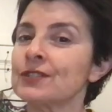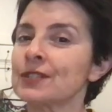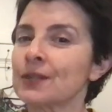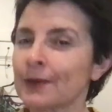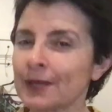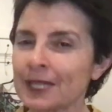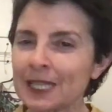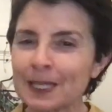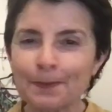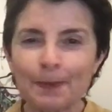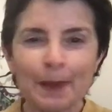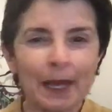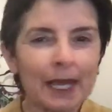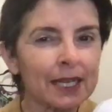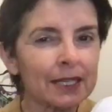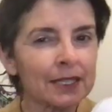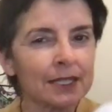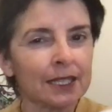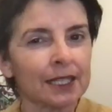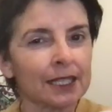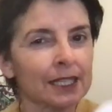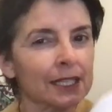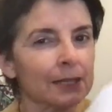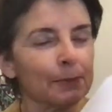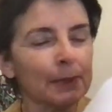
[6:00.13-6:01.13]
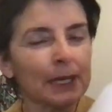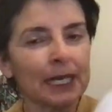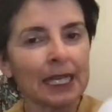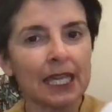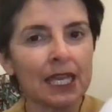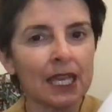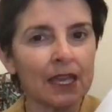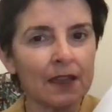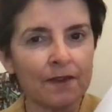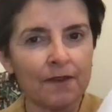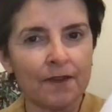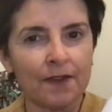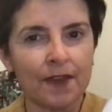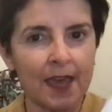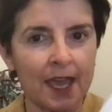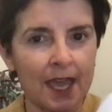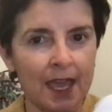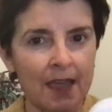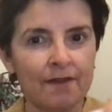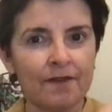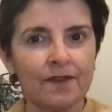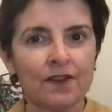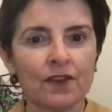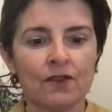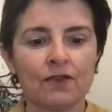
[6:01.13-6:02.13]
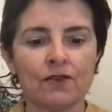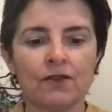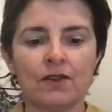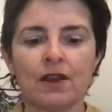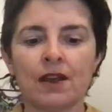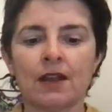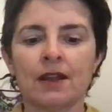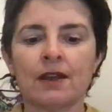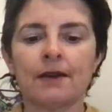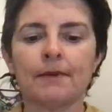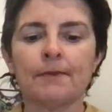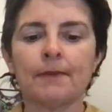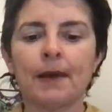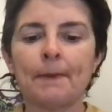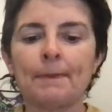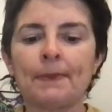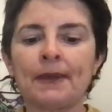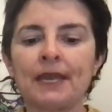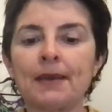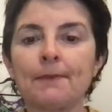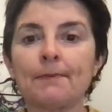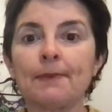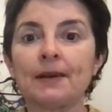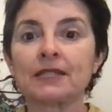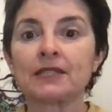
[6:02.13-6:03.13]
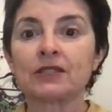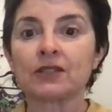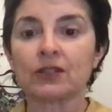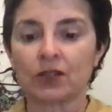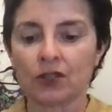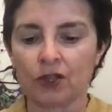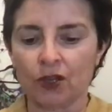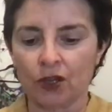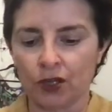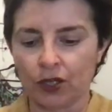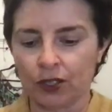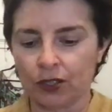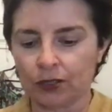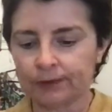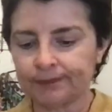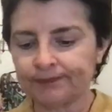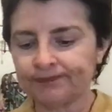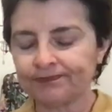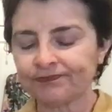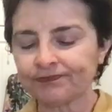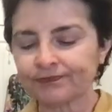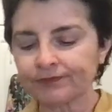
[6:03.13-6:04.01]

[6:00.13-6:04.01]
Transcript: So expect a little bit of give there if you're a bigger busted girl.